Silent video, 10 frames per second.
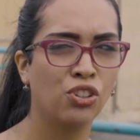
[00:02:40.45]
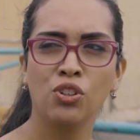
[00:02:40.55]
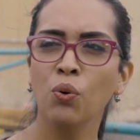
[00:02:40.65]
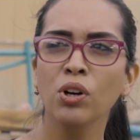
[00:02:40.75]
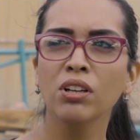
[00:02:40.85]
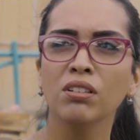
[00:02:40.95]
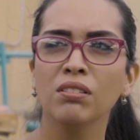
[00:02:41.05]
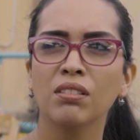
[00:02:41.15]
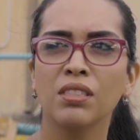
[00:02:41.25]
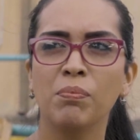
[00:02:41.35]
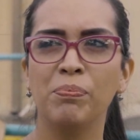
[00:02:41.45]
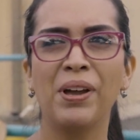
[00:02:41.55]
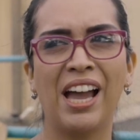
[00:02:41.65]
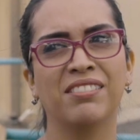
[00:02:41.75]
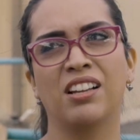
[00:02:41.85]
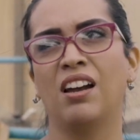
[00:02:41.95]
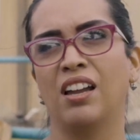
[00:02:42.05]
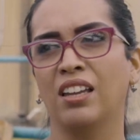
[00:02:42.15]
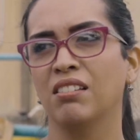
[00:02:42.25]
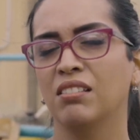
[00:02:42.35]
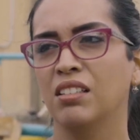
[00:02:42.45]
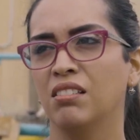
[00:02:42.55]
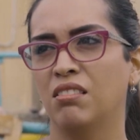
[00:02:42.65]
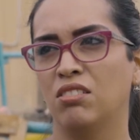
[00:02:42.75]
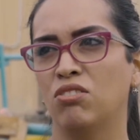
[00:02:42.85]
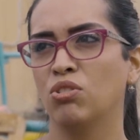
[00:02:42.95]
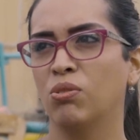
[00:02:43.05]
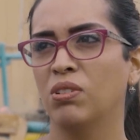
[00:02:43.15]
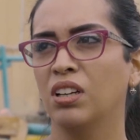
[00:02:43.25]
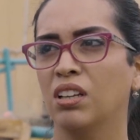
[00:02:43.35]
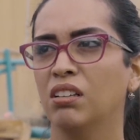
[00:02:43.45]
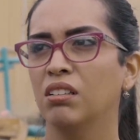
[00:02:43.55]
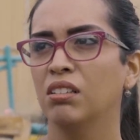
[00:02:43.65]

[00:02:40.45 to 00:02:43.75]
you're the bad guy in this story.